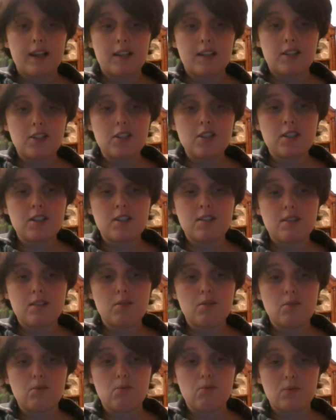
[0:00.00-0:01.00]
I
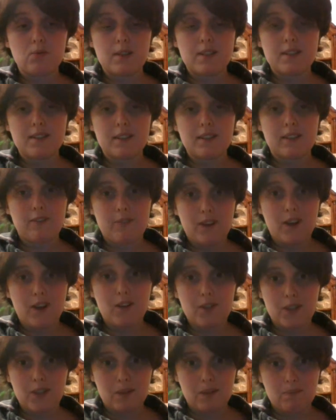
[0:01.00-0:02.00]
just recently
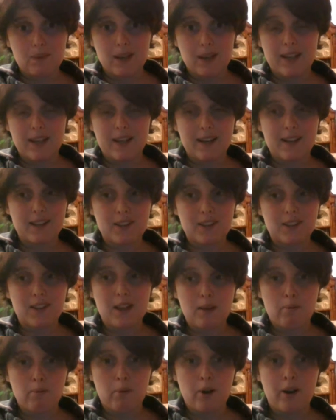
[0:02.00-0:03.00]
found them again at
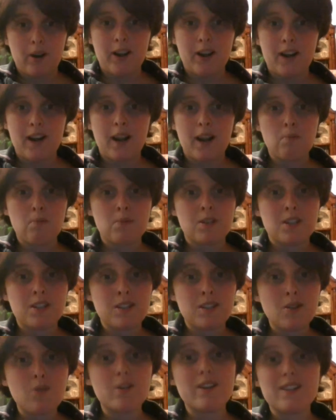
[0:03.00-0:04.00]
the library, and I was
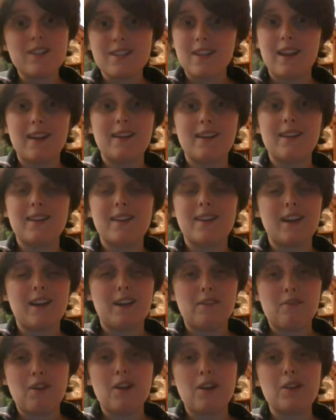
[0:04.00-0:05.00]
so excited
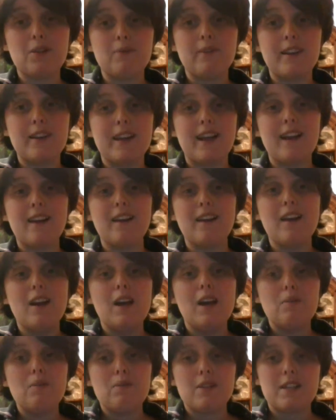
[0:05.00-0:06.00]
that I found them again
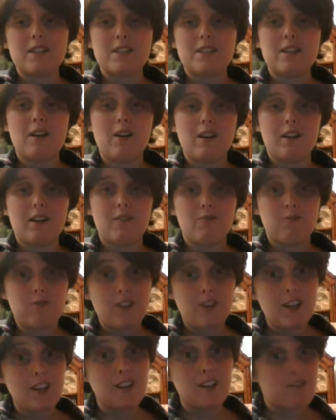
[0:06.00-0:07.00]
because now I can
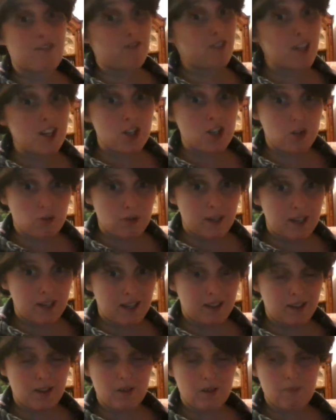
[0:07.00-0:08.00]
finally finish
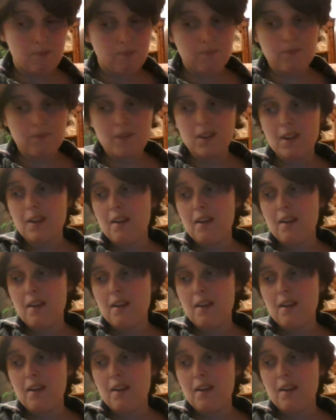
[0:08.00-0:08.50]
reading them.